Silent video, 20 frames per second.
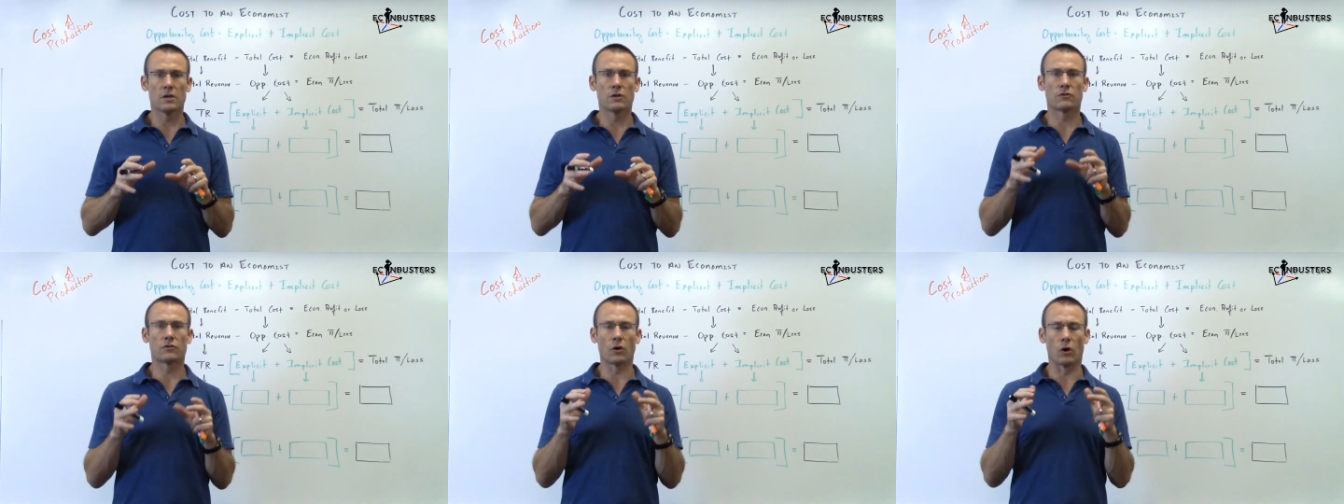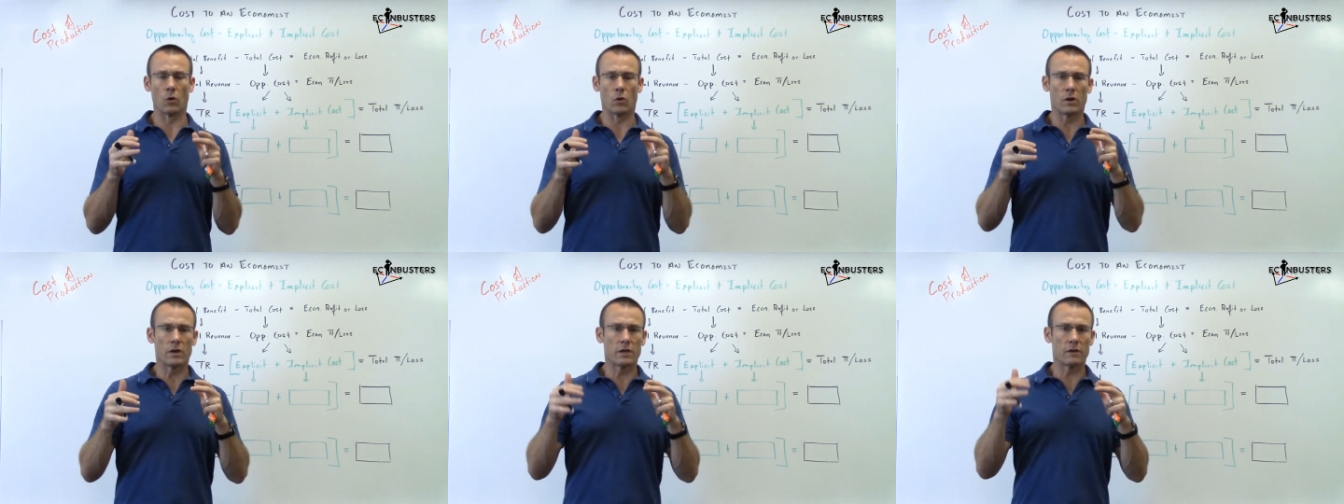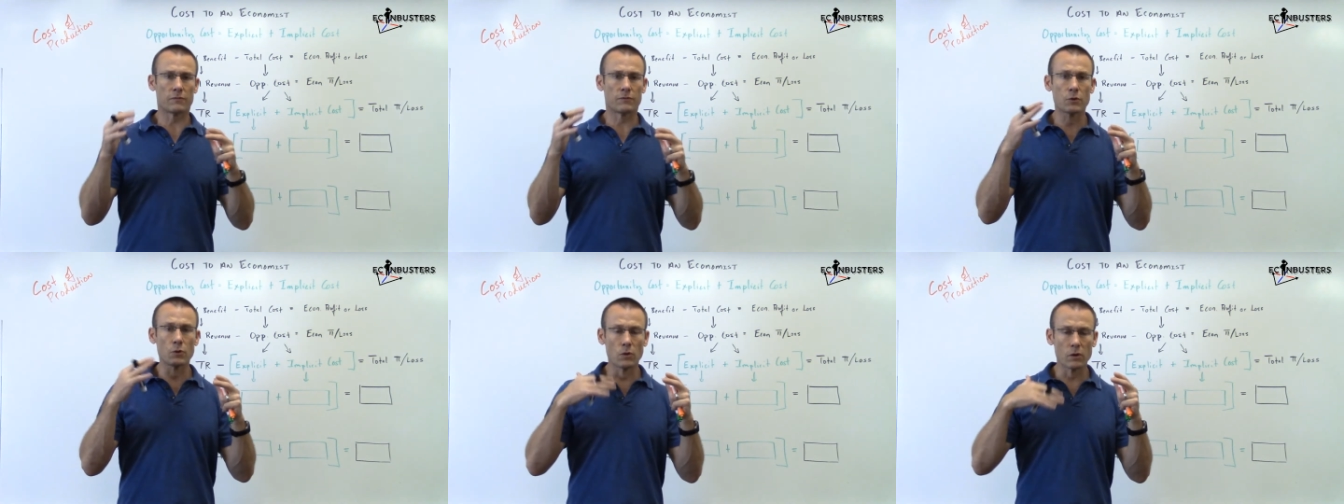So
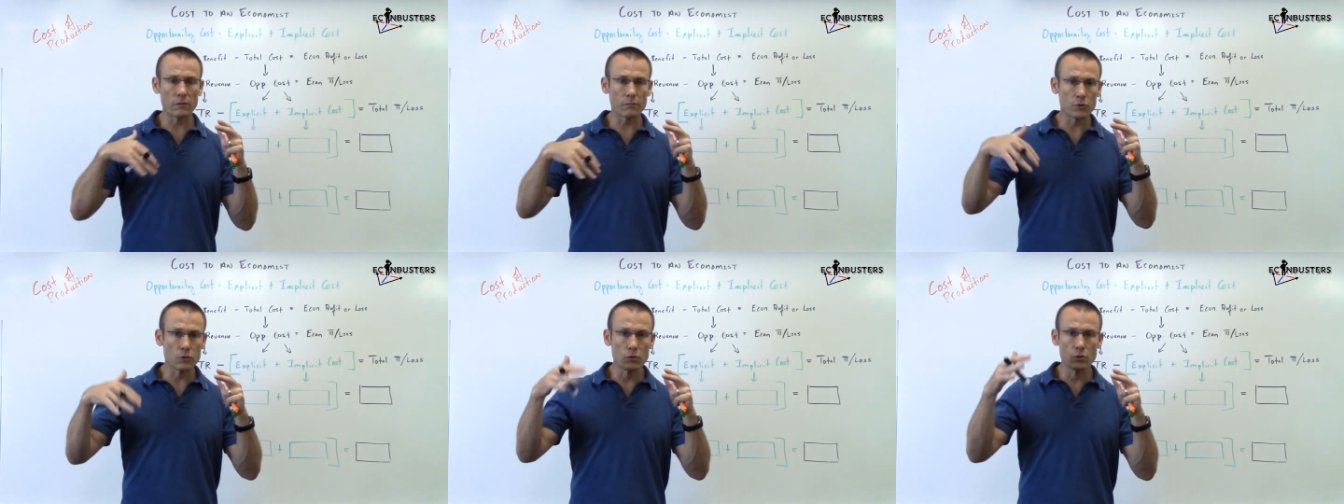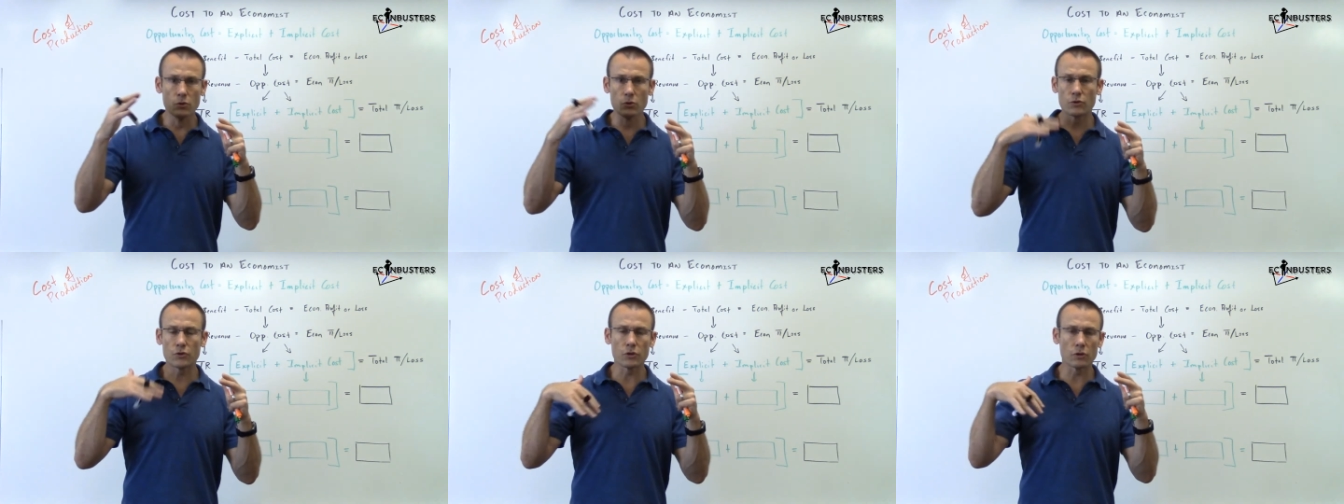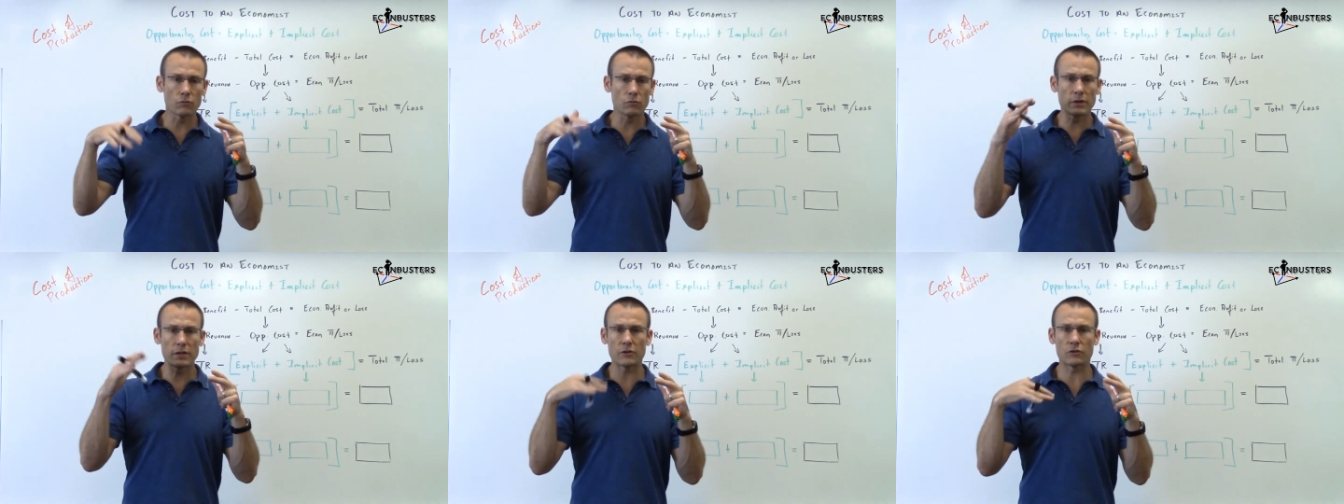if you would have used
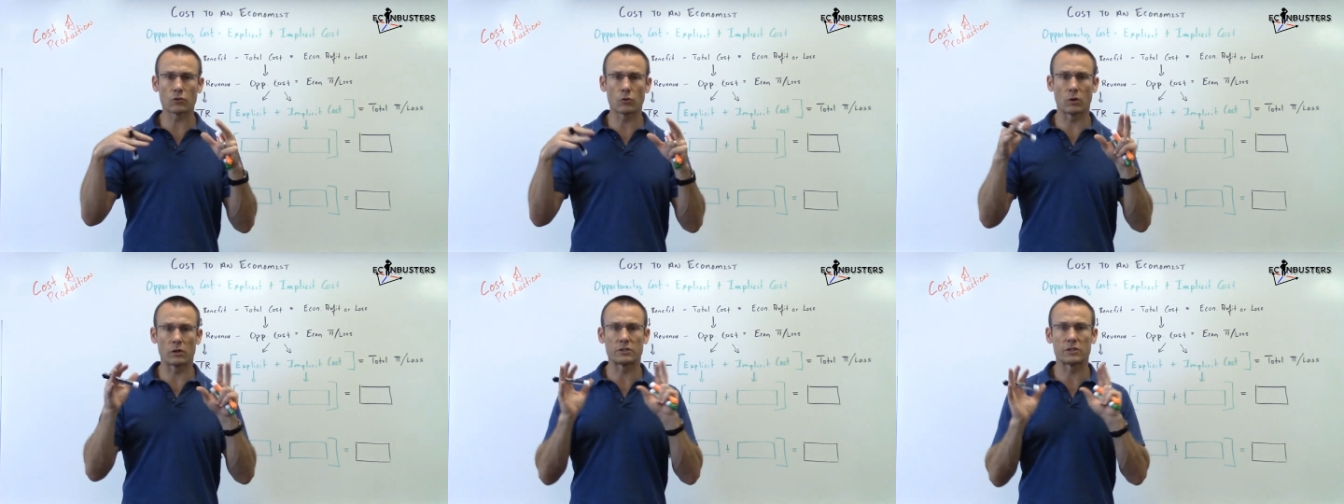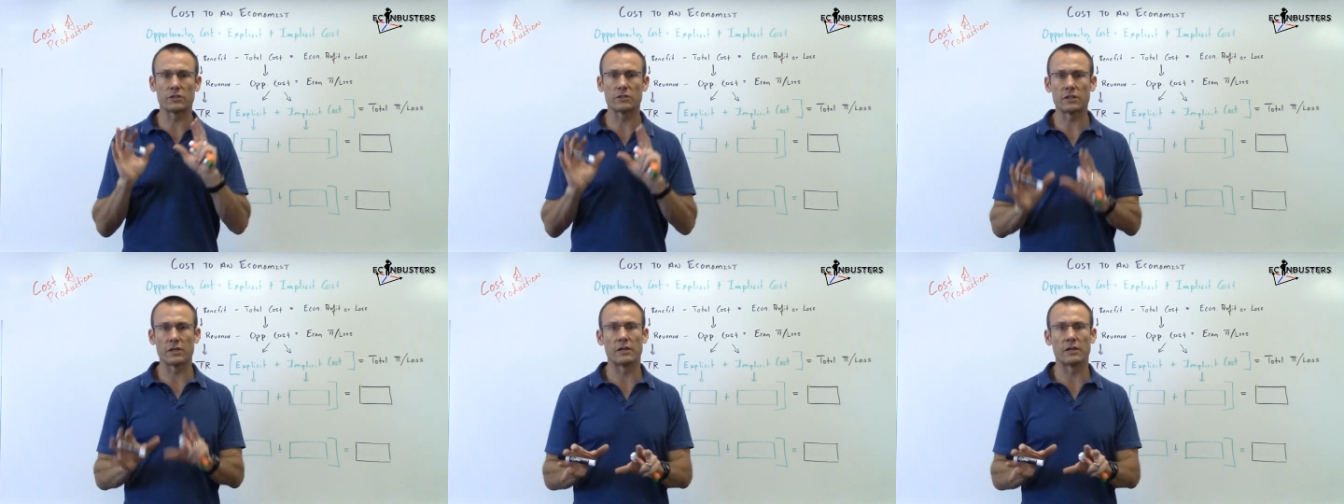your resources